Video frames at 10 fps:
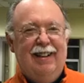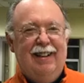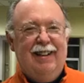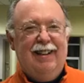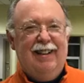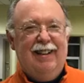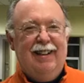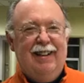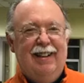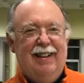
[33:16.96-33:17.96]

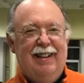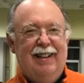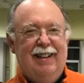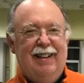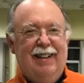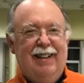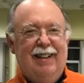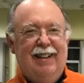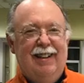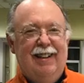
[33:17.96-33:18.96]

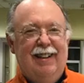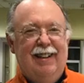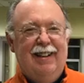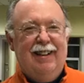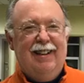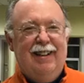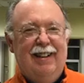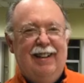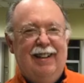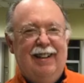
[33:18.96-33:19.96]

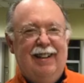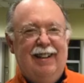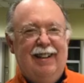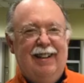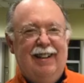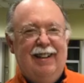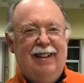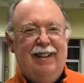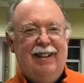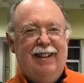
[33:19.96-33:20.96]

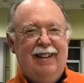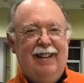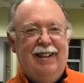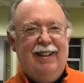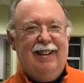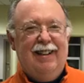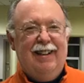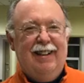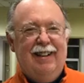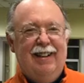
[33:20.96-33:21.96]

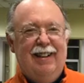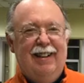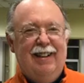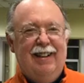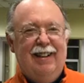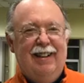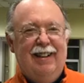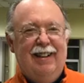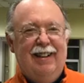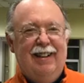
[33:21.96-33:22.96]

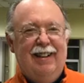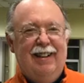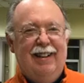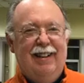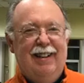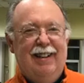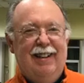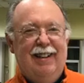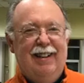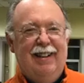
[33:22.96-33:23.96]

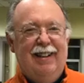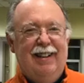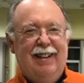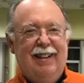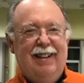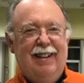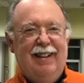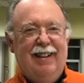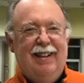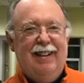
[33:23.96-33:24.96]
(not speaking)